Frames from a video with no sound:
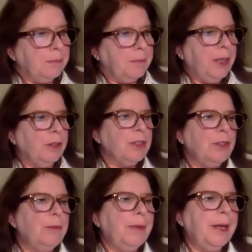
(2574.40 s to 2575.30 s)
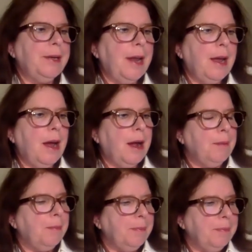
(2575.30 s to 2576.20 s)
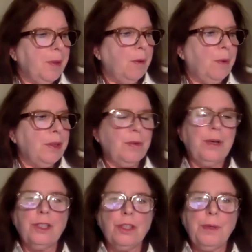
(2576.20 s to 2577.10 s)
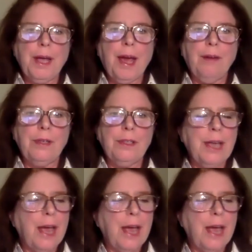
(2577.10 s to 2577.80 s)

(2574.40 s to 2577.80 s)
gears a little bit, one of the questions we have is,